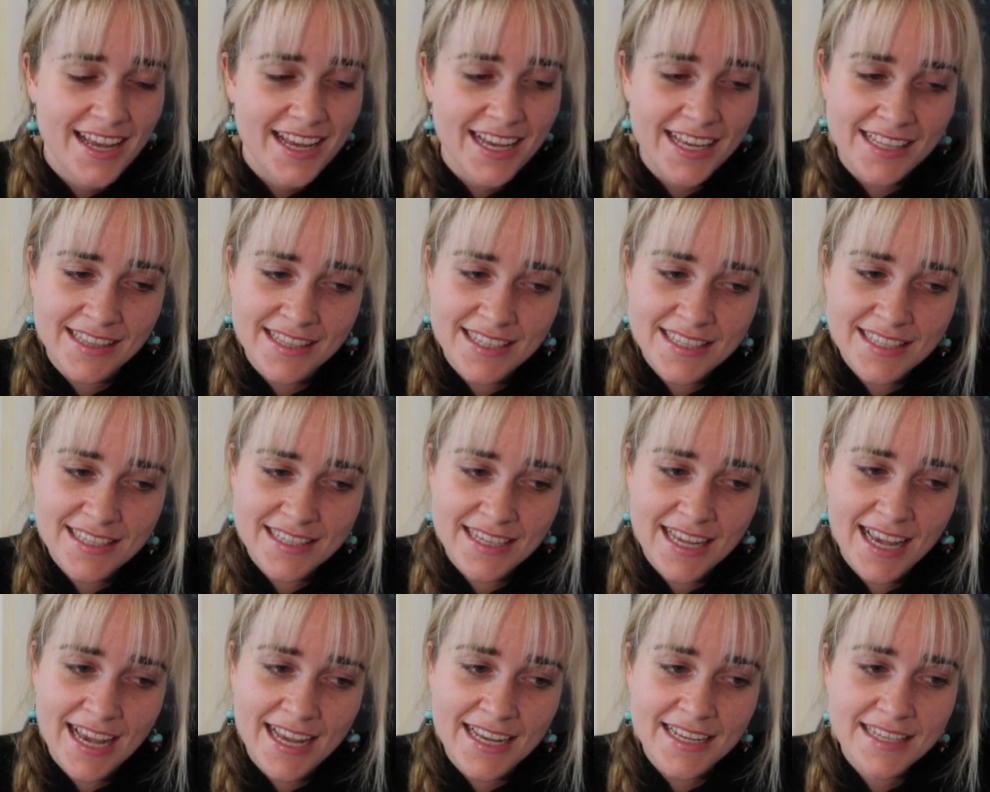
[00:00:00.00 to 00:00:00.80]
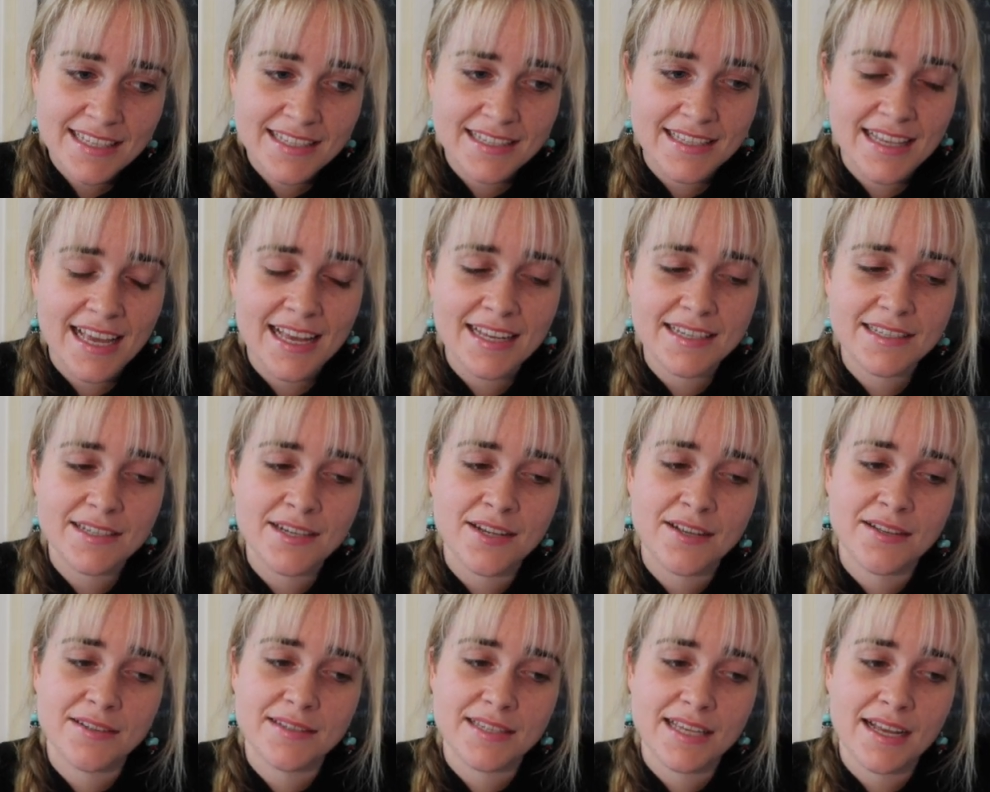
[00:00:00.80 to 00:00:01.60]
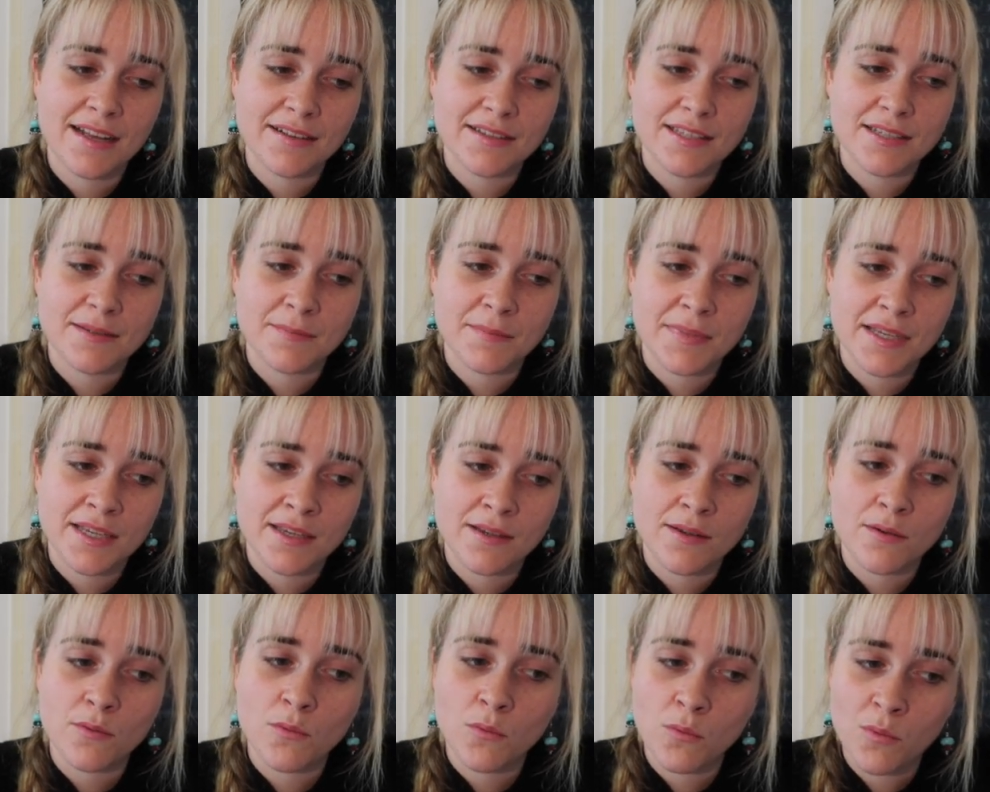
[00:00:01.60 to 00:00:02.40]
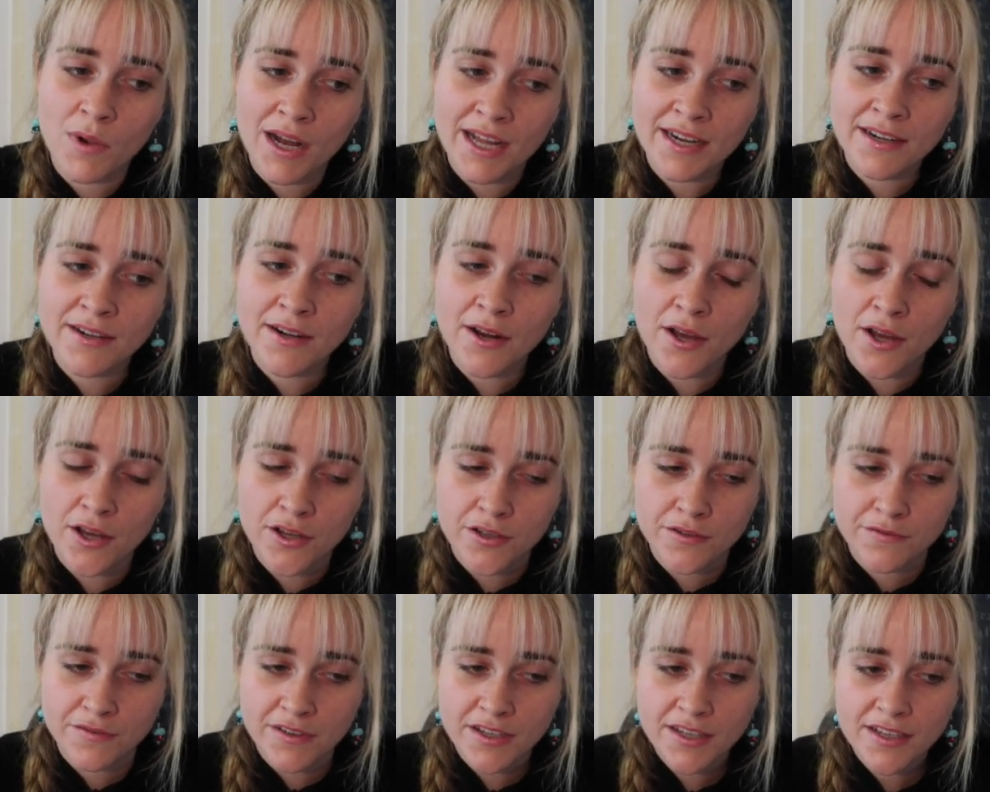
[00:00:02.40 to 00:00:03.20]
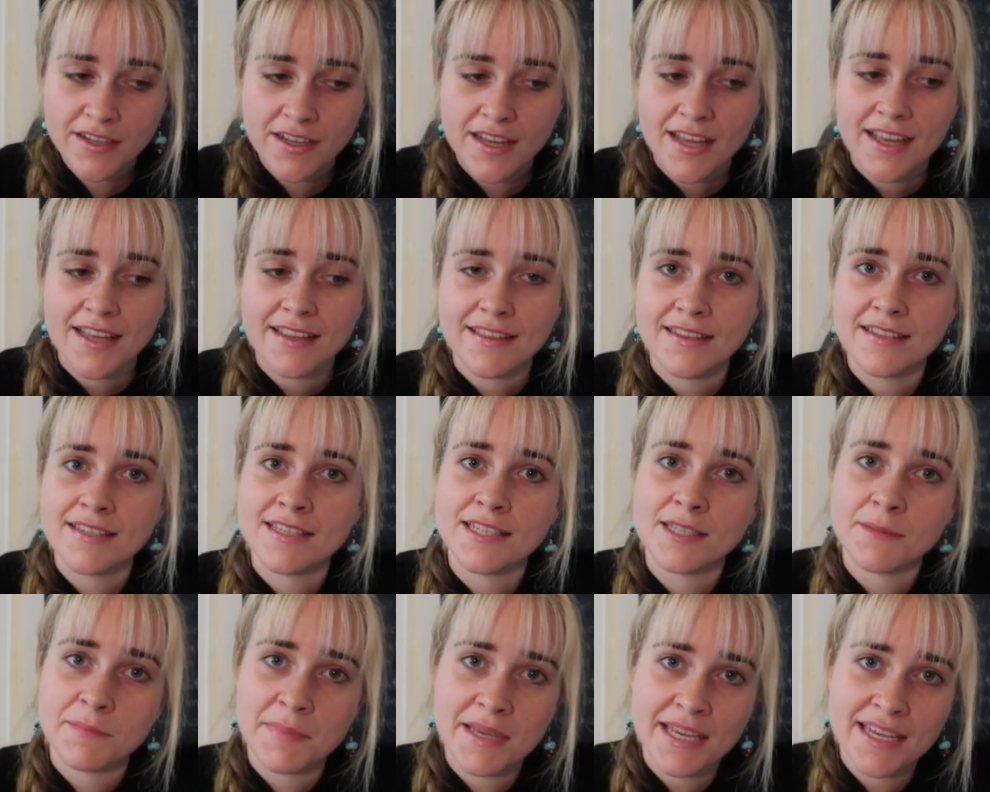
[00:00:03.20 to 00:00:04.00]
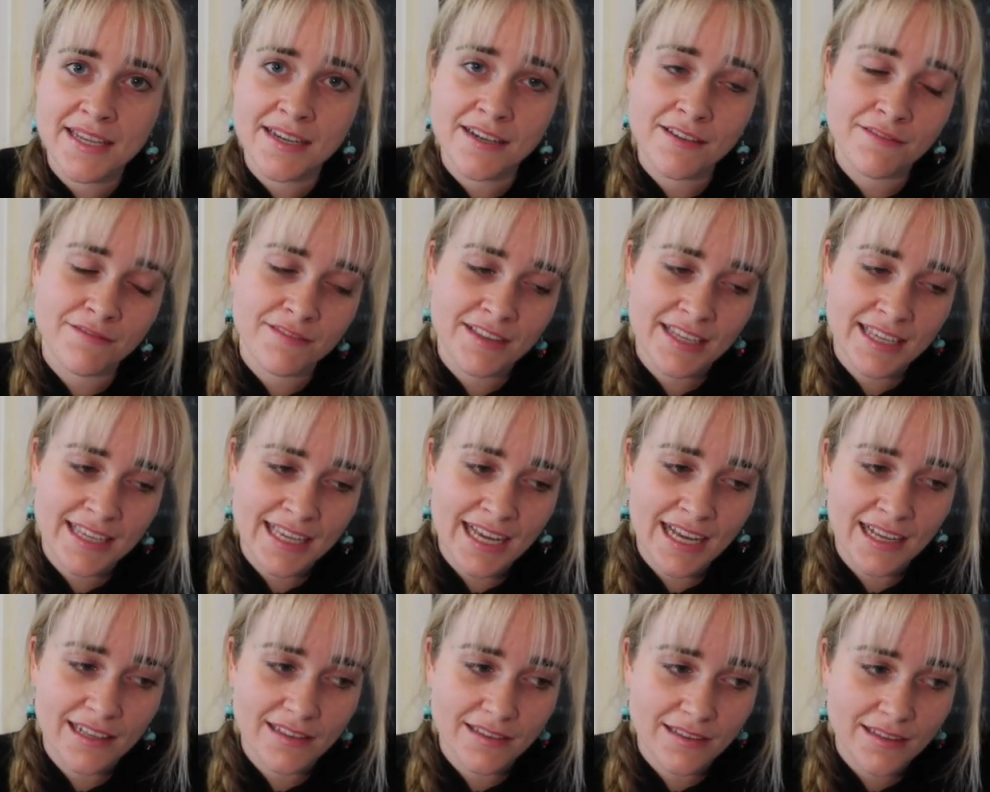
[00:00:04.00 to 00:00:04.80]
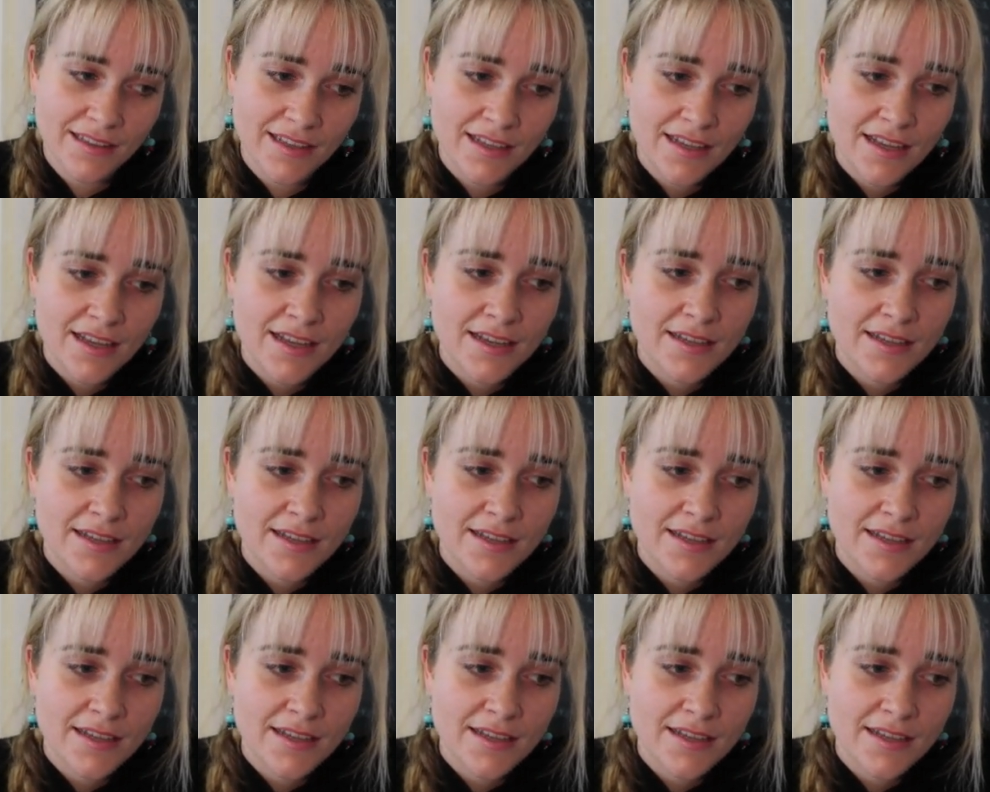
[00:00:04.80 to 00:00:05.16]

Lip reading: In this case, that turns out to be 1 over the speed of the gull.